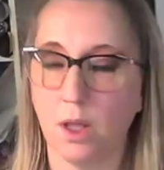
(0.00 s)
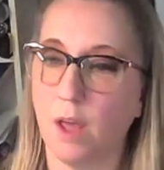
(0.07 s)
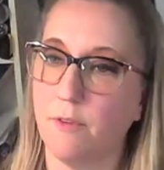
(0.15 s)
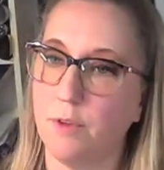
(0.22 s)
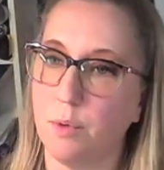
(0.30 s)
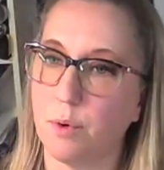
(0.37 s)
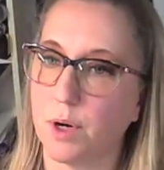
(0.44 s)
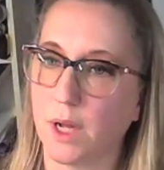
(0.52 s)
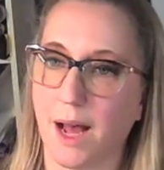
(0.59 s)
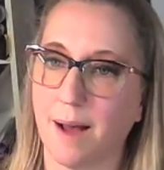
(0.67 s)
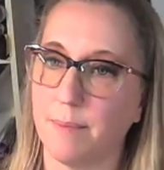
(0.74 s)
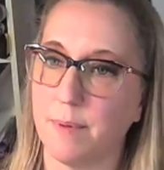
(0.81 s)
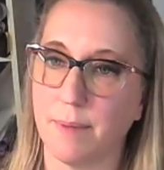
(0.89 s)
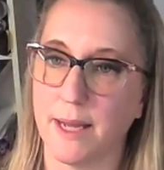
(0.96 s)
If you were to
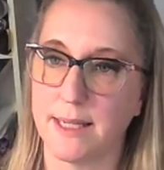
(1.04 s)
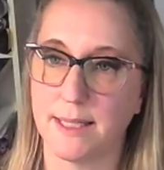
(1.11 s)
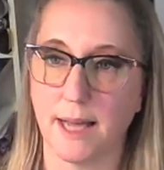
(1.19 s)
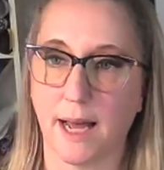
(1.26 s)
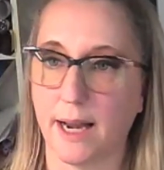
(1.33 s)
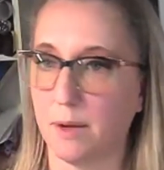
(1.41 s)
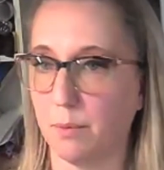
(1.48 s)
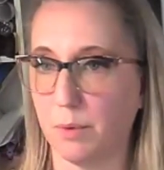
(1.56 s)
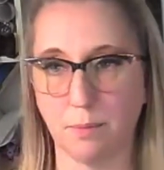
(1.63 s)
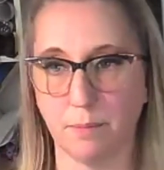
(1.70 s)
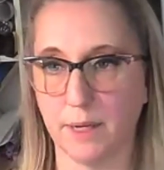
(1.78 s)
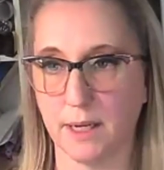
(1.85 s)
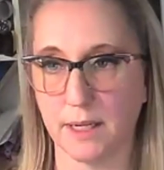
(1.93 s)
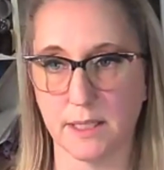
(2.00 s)
copy and paste that, it
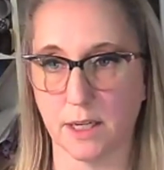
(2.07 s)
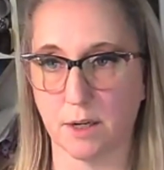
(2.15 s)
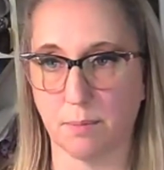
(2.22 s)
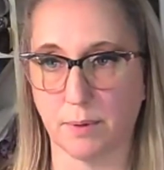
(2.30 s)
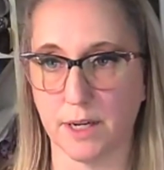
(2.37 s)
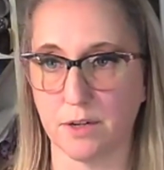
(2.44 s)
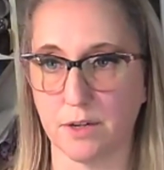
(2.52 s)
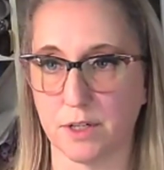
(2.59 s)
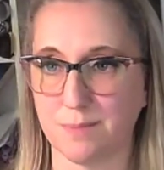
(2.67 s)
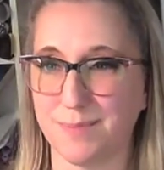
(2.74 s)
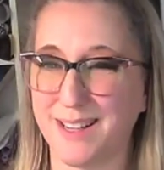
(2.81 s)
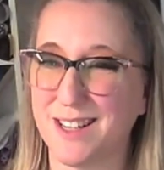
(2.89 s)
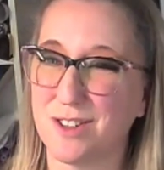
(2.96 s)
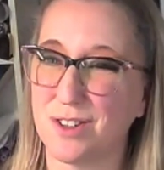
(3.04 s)
wouldn't be considered
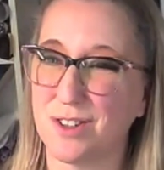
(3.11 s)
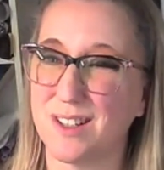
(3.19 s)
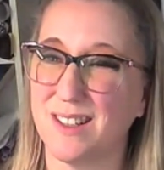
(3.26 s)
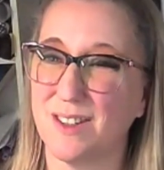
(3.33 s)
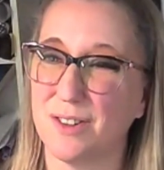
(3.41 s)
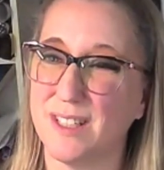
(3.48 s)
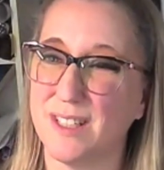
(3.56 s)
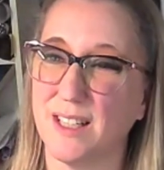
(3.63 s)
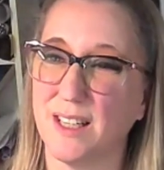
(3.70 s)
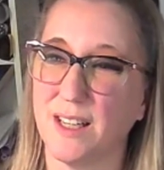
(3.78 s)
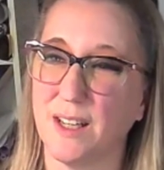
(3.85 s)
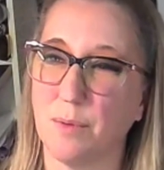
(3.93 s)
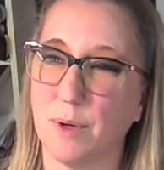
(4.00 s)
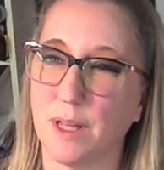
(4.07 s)
plagiarism because you're
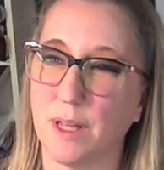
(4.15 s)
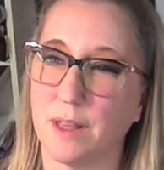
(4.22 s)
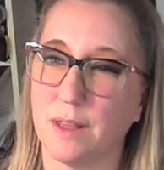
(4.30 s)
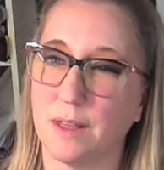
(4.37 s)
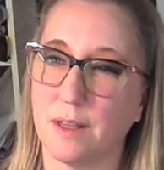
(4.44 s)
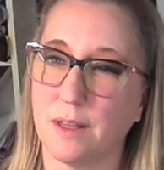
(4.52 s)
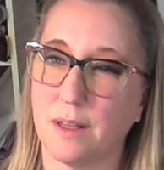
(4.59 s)
dealing with